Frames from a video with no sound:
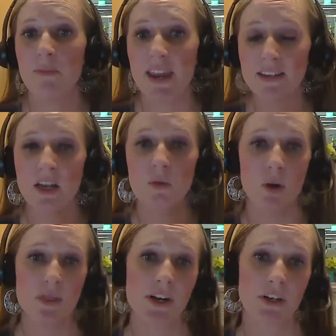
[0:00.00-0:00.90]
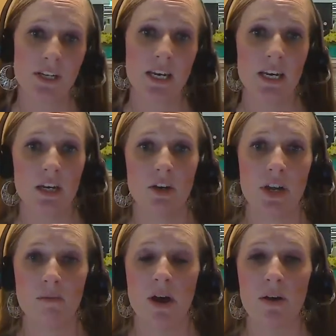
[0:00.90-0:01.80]
based on what they're clicking in your
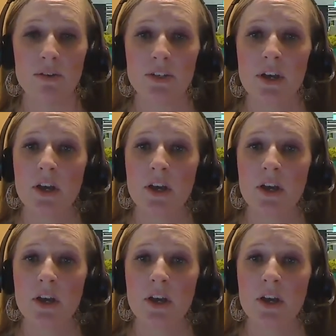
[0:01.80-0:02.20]
emails.